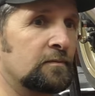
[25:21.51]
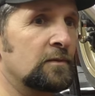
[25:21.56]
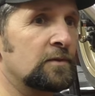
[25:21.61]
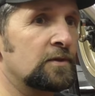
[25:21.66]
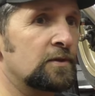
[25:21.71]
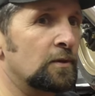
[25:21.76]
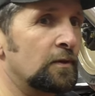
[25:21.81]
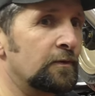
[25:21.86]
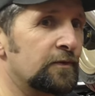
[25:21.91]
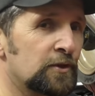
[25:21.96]

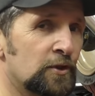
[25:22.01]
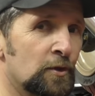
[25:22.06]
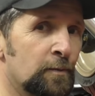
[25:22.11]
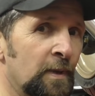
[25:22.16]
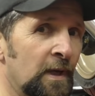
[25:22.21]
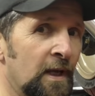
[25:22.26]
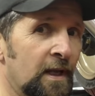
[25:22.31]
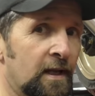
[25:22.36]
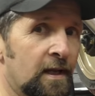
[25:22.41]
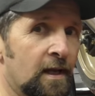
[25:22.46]
sort of
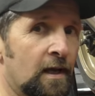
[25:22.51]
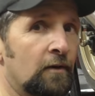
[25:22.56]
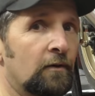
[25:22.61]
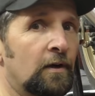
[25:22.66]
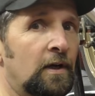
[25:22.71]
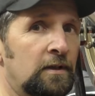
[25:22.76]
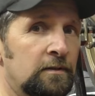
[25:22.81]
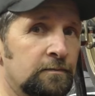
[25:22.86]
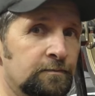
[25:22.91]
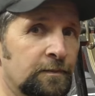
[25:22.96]

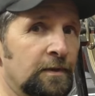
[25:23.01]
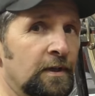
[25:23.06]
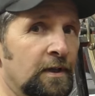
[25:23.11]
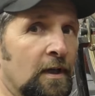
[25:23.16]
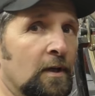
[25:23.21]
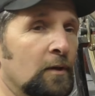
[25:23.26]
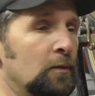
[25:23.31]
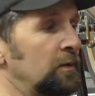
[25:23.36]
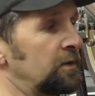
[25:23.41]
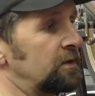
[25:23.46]
superleggera, you
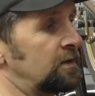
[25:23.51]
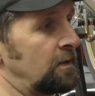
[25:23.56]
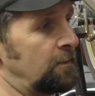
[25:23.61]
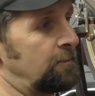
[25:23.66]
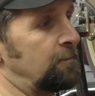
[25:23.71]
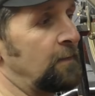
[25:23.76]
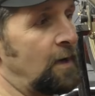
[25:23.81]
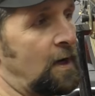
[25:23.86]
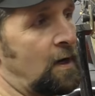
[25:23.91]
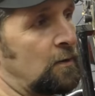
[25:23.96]
know, with
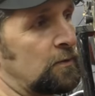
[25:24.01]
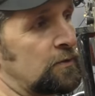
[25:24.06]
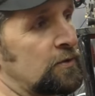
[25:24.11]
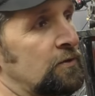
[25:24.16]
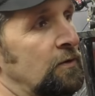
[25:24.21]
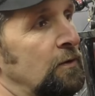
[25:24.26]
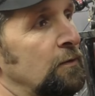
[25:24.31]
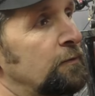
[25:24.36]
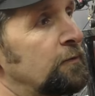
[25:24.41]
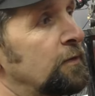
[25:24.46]
the holes
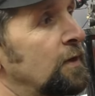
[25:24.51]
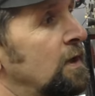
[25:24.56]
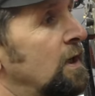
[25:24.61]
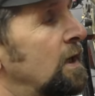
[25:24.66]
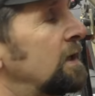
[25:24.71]
drilled for the